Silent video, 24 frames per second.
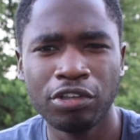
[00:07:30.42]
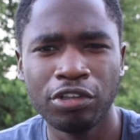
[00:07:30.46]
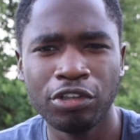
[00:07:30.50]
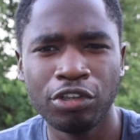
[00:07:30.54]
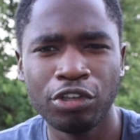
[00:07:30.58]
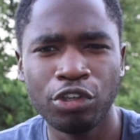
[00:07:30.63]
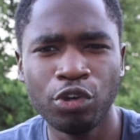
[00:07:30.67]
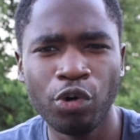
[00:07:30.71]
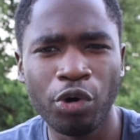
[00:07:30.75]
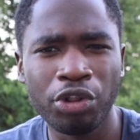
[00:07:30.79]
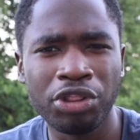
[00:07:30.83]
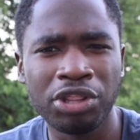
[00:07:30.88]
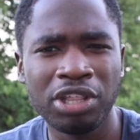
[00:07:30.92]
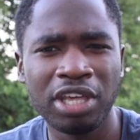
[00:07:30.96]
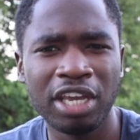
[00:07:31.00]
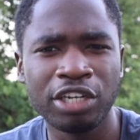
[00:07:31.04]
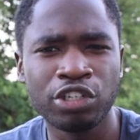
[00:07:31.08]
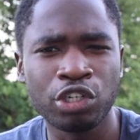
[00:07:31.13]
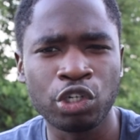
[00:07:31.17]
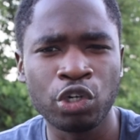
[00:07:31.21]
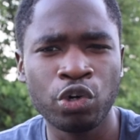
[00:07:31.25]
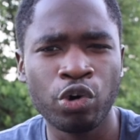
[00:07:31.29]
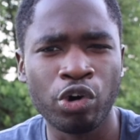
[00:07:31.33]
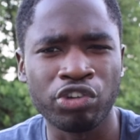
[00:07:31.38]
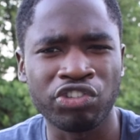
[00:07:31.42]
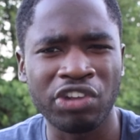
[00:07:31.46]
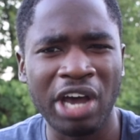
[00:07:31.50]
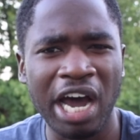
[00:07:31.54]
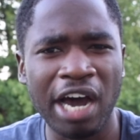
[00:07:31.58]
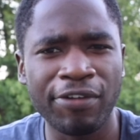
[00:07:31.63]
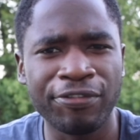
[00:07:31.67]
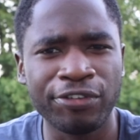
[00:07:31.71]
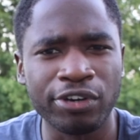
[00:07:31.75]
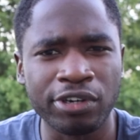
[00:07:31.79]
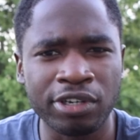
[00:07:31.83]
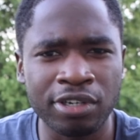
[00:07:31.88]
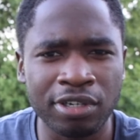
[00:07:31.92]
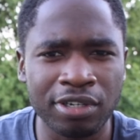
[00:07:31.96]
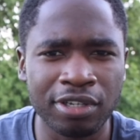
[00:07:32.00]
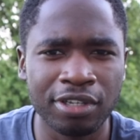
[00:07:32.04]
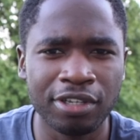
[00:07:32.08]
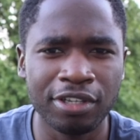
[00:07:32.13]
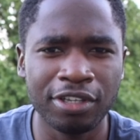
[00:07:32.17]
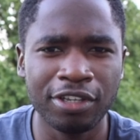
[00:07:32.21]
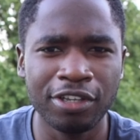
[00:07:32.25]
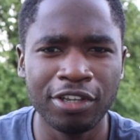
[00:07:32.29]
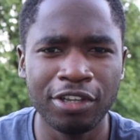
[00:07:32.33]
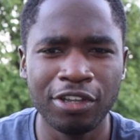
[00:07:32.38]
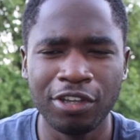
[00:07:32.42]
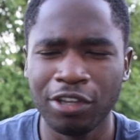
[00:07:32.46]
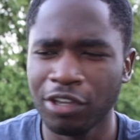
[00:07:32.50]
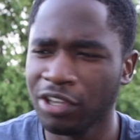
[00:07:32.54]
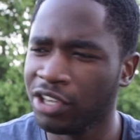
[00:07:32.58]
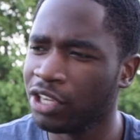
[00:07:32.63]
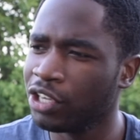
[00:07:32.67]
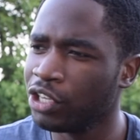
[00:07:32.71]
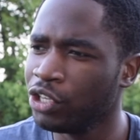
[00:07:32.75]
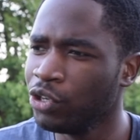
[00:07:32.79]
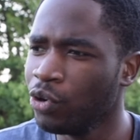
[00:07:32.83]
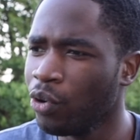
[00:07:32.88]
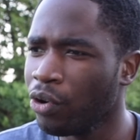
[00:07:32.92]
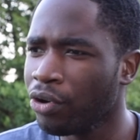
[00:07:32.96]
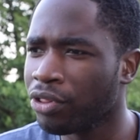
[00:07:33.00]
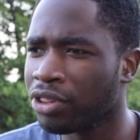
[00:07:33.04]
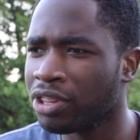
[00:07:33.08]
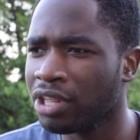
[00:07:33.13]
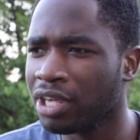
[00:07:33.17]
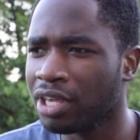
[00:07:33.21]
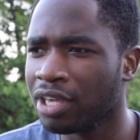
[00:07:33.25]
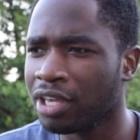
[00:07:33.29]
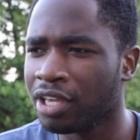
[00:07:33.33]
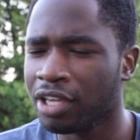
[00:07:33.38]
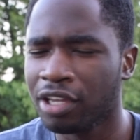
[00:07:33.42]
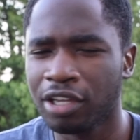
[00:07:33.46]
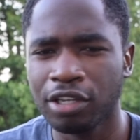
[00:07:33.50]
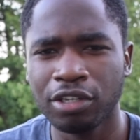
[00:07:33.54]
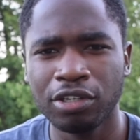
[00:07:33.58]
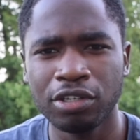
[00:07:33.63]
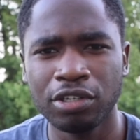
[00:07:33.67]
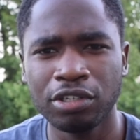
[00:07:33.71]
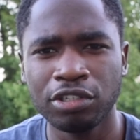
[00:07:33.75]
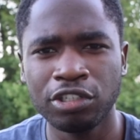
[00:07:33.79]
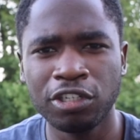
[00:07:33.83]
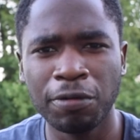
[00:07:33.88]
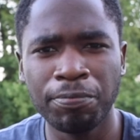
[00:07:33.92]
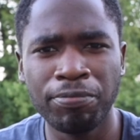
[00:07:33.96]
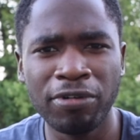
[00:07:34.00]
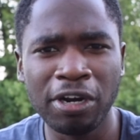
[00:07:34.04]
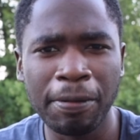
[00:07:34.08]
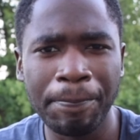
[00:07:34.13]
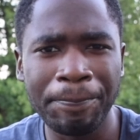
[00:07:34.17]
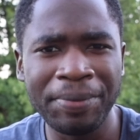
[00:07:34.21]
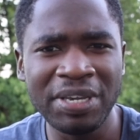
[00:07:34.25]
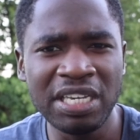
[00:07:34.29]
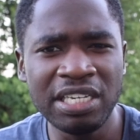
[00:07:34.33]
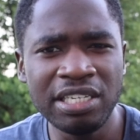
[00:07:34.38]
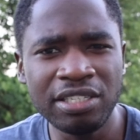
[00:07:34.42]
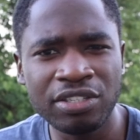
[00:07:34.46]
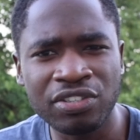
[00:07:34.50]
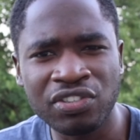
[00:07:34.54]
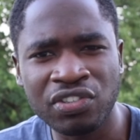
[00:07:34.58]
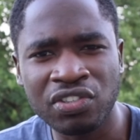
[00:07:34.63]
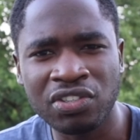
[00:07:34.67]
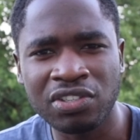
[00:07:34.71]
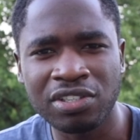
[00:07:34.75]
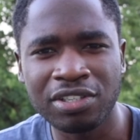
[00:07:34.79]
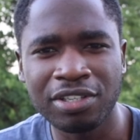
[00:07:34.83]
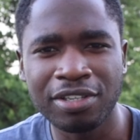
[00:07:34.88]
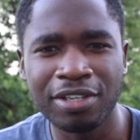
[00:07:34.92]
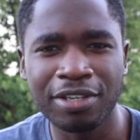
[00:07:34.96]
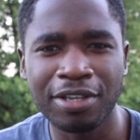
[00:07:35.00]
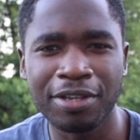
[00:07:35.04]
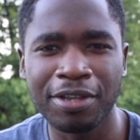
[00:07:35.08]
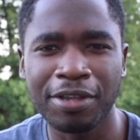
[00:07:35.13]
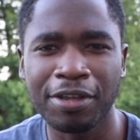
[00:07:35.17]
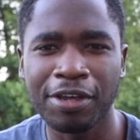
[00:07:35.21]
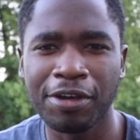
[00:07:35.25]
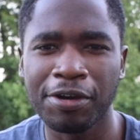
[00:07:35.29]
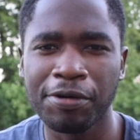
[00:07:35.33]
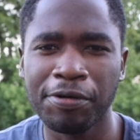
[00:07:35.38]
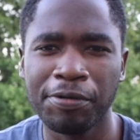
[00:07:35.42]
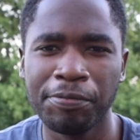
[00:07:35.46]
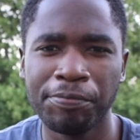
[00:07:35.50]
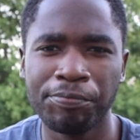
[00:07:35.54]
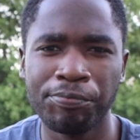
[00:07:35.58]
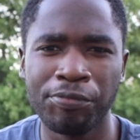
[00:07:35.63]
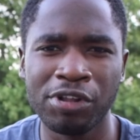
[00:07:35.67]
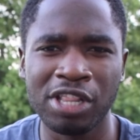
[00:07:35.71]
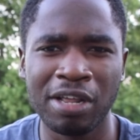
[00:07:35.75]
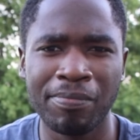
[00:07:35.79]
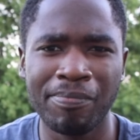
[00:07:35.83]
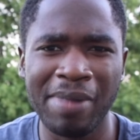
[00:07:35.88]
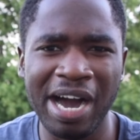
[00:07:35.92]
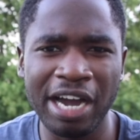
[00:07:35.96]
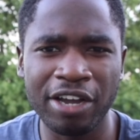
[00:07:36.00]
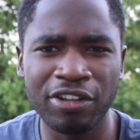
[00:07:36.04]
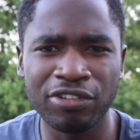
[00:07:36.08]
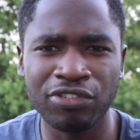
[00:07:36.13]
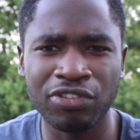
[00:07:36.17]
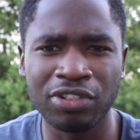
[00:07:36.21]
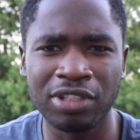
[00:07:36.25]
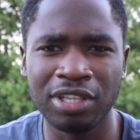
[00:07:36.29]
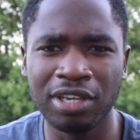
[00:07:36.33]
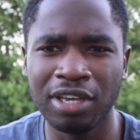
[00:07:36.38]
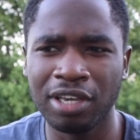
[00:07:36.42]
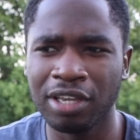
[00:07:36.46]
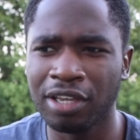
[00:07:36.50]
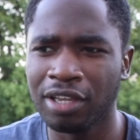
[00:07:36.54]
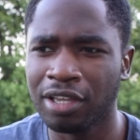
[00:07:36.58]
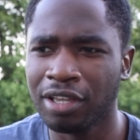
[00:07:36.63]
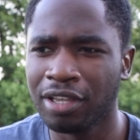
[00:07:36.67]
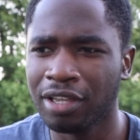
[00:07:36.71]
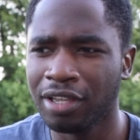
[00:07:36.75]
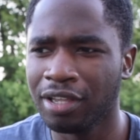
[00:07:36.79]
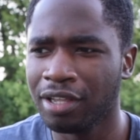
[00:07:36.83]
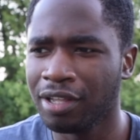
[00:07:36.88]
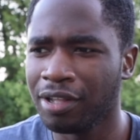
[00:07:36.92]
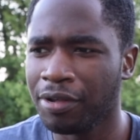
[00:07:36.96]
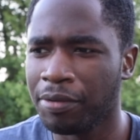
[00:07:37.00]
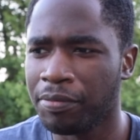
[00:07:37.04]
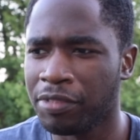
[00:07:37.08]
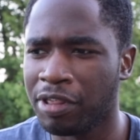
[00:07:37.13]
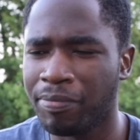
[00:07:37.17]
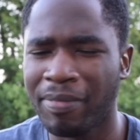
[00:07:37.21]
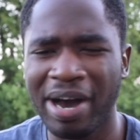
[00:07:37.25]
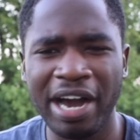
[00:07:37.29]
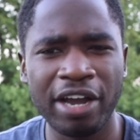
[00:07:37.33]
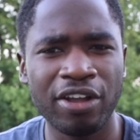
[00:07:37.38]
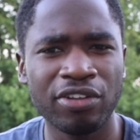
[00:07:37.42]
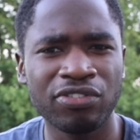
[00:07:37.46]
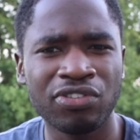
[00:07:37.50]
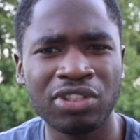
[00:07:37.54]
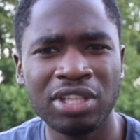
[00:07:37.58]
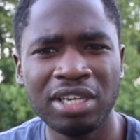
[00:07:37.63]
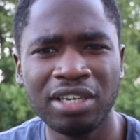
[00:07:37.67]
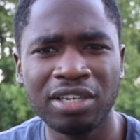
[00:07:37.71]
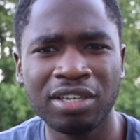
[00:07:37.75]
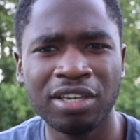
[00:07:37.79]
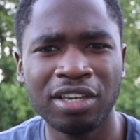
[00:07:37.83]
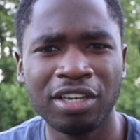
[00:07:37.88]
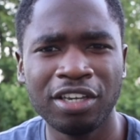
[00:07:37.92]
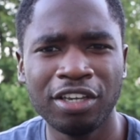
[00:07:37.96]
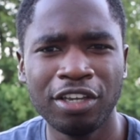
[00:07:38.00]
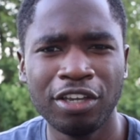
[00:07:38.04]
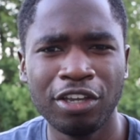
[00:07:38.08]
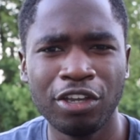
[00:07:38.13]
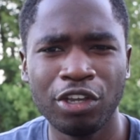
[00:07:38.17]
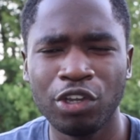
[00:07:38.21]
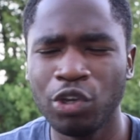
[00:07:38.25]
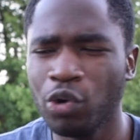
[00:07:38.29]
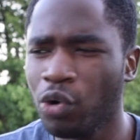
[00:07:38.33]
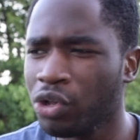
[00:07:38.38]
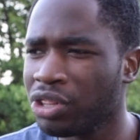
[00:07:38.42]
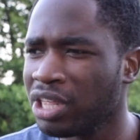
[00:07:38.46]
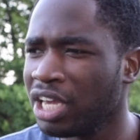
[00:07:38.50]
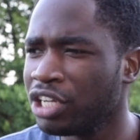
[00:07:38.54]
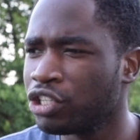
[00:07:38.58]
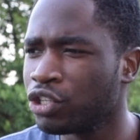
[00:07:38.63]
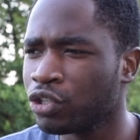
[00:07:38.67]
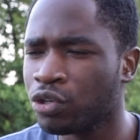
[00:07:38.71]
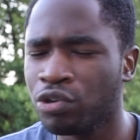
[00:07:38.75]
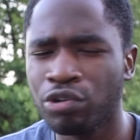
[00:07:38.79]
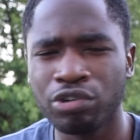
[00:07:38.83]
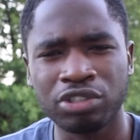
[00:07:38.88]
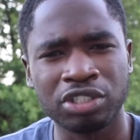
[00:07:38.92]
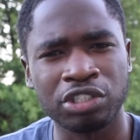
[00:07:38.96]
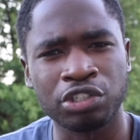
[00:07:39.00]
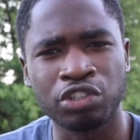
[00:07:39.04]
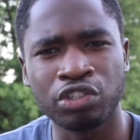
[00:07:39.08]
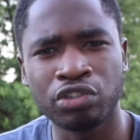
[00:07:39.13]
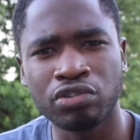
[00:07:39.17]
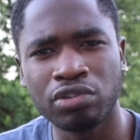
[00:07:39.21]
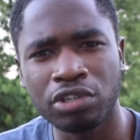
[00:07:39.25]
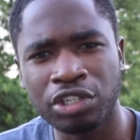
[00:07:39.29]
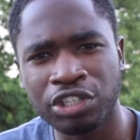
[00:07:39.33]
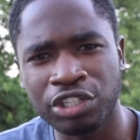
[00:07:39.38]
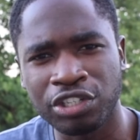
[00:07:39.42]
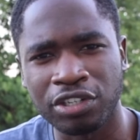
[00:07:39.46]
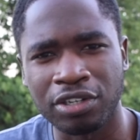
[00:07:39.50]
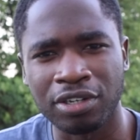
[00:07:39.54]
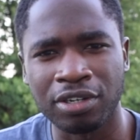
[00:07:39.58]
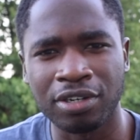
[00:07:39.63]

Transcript: you're there to cause havoc. You're there to bring peace, but the maggots thinking you're there to cause destruction.